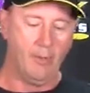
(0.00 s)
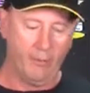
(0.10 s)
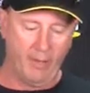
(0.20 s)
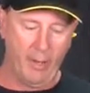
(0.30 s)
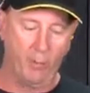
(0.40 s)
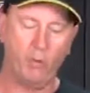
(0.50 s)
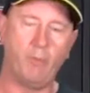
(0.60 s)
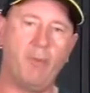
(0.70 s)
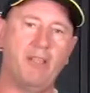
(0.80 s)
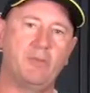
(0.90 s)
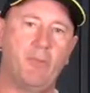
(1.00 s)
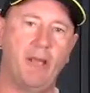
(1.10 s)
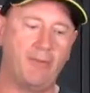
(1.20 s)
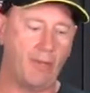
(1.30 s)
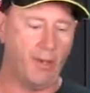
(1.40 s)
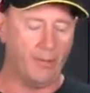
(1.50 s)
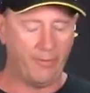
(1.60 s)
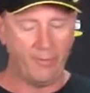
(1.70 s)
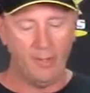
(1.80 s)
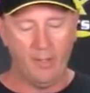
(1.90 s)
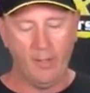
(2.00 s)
well, they're water-based base coats